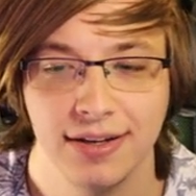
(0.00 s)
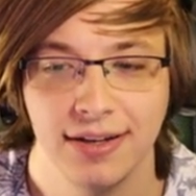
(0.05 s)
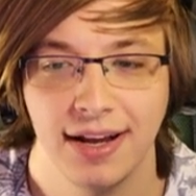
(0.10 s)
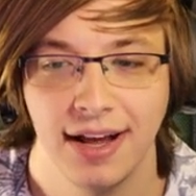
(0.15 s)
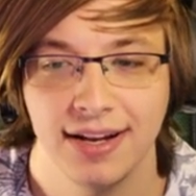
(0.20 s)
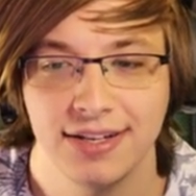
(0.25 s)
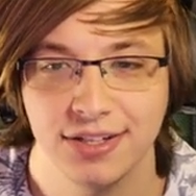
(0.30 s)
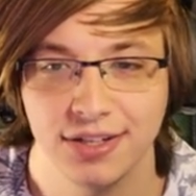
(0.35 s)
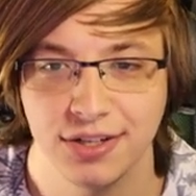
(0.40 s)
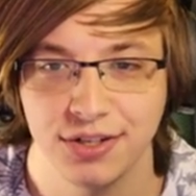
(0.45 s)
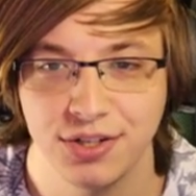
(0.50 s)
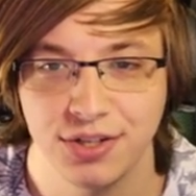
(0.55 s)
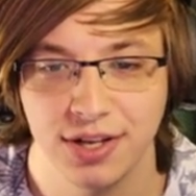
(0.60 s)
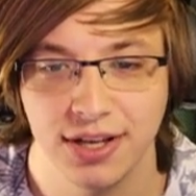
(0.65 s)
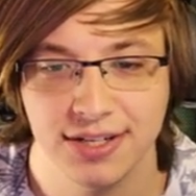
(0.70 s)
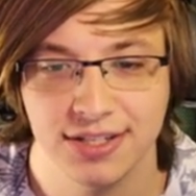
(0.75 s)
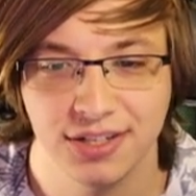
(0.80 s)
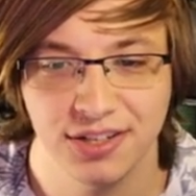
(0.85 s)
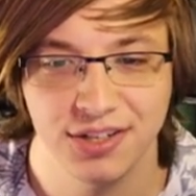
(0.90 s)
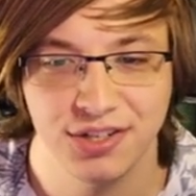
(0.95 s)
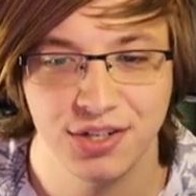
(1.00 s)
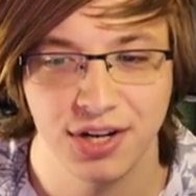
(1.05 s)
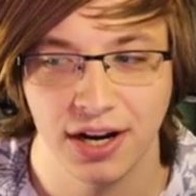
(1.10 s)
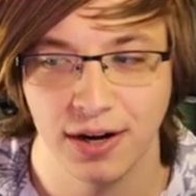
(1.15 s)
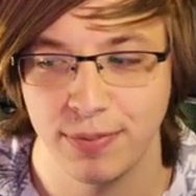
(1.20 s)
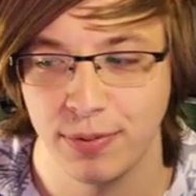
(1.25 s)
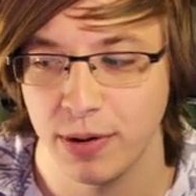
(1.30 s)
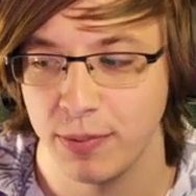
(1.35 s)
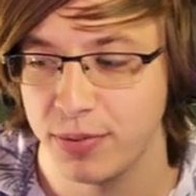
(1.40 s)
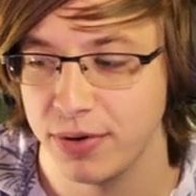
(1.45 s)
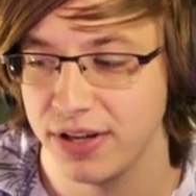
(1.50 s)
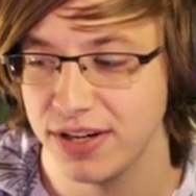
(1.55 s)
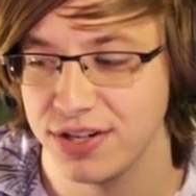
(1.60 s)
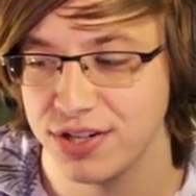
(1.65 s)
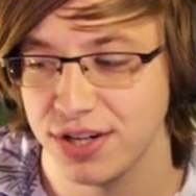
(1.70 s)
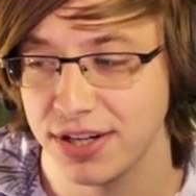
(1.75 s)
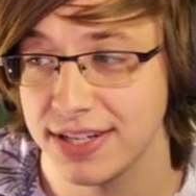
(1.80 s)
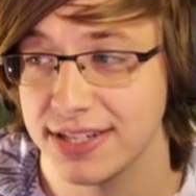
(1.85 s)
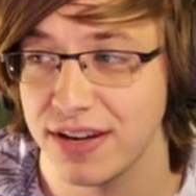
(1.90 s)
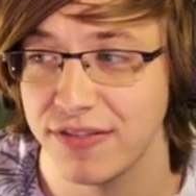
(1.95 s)
That's a good. That's a good channel point
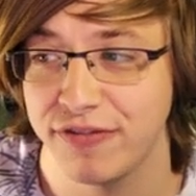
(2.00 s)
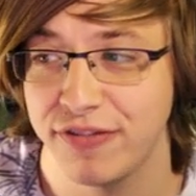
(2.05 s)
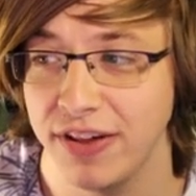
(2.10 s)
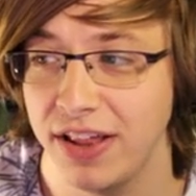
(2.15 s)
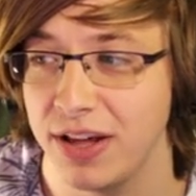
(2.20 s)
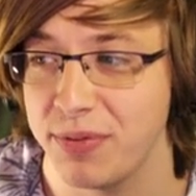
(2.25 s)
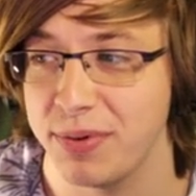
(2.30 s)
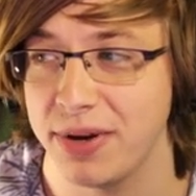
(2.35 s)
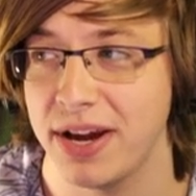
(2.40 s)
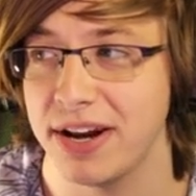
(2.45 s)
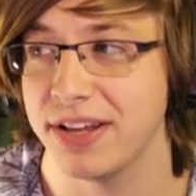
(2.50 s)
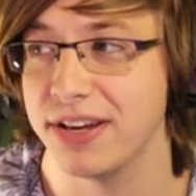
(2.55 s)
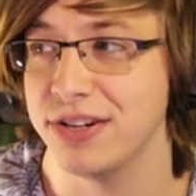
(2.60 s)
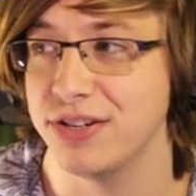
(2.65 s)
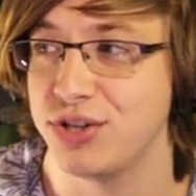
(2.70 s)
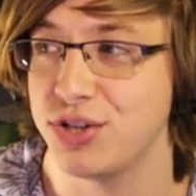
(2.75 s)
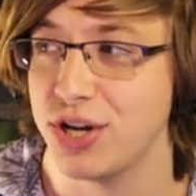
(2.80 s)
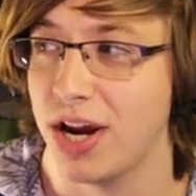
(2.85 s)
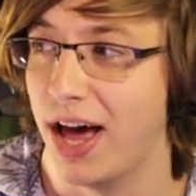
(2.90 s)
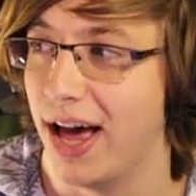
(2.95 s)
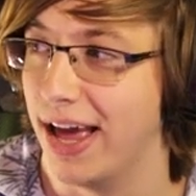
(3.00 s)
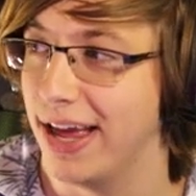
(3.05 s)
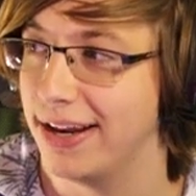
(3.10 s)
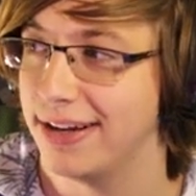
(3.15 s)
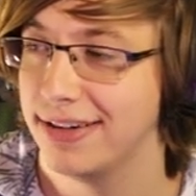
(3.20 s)
prediction because I feel like we got a good shot.